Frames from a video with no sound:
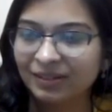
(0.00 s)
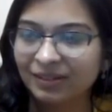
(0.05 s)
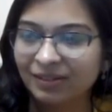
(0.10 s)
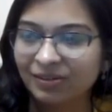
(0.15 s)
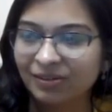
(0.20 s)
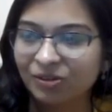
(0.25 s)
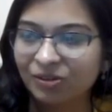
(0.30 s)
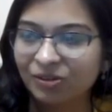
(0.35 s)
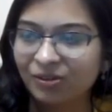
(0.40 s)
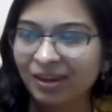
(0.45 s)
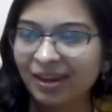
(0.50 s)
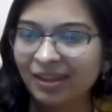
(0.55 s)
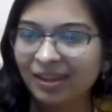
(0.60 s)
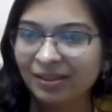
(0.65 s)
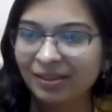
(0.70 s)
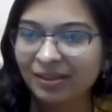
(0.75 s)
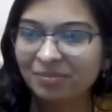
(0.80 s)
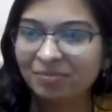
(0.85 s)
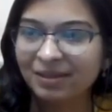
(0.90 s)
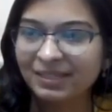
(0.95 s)
Okay,
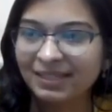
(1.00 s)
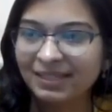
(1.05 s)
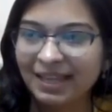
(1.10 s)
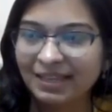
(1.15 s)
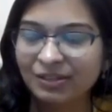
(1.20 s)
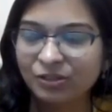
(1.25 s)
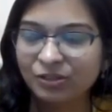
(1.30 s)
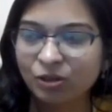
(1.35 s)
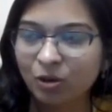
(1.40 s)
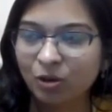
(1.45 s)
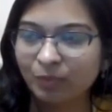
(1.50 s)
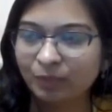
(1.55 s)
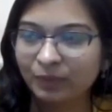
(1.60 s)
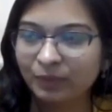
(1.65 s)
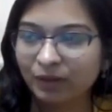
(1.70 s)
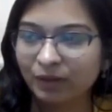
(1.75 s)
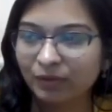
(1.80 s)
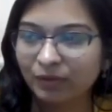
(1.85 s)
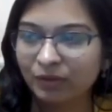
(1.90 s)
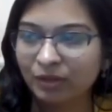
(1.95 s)
the bus has stopped
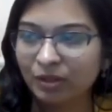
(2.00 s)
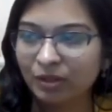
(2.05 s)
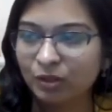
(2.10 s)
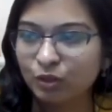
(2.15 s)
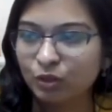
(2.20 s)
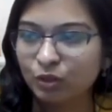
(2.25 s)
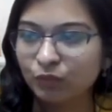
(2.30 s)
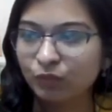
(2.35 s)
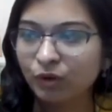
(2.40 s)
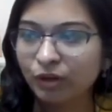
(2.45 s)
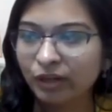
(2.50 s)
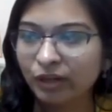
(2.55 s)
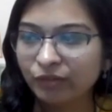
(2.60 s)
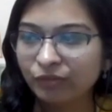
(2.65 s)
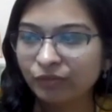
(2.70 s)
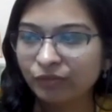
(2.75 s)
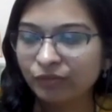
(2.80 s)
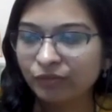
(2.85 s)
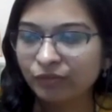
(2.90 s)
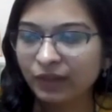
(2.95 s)
now. So what if
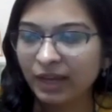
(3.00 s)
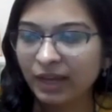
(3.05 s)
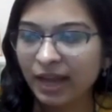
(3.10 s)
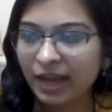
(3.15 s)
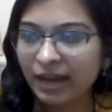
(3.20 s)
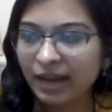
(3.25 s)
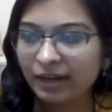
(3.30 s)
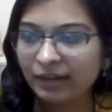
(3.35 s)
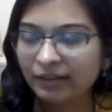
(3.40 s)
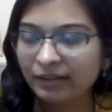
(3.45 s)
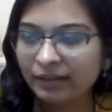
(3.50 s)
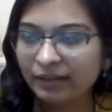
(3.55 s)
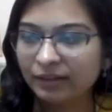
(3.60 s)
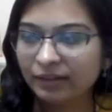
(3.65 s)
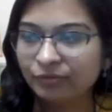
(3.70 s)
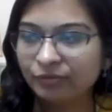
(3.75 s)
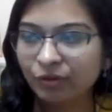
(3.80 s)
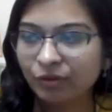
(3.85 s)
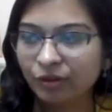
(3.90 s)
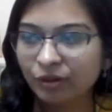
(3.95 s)
we add a
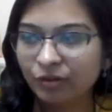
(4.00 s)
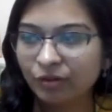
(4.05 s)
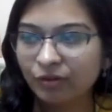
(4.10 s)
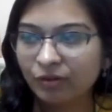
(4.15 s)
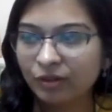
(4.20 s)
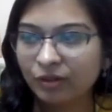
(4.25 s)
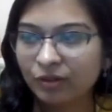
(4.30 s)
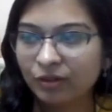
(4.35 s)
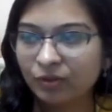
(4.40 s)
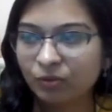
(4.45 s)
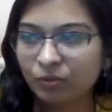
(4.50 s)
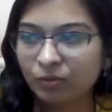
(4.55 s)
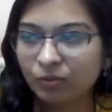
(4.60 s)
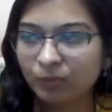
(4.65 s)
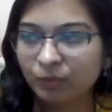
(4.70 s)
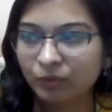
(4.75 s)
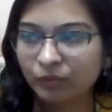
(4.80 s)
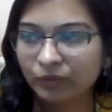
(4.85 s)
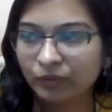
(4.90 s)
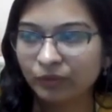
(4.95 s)
forever loop
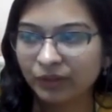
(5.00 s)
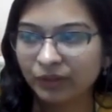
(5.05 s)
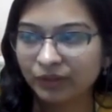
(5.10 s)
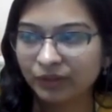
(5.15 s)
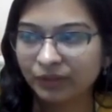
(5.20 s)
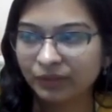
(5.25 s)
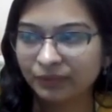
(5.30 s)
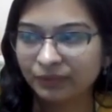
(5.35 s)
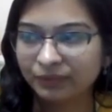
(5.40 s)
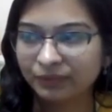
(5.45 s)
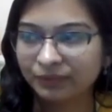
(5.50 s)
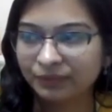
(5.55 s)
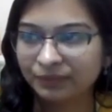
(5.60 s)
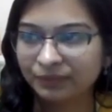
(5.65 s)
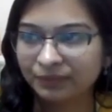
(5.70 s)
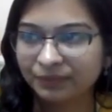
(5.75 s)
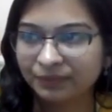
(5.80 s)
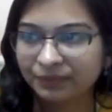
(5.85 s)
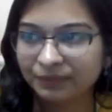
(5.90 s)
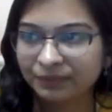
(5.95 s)
over here?
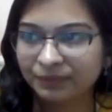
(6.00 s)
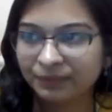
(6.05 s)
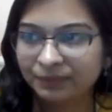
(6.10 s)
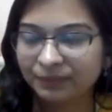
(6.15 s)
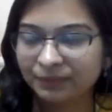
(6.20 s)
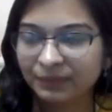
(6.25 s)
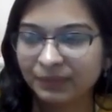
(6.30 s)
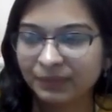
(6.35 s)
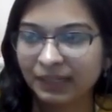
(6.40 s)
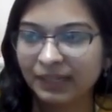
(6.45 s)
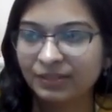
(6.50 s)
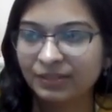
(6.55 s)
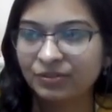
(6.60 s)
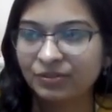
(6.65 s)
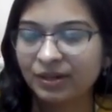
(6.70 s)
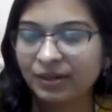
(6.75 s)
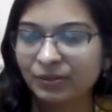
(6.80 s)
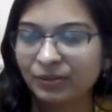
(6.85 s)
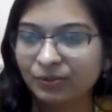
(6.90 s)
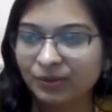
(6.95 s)
Let's
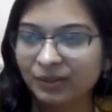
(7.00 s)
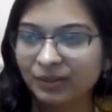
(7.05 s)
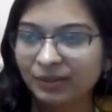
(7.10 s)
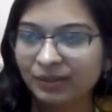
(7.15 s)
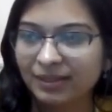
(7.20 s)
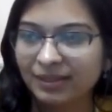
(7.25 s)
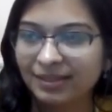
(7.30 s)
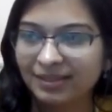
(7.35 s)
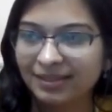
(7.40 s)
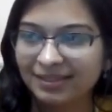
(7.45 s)
try to run this.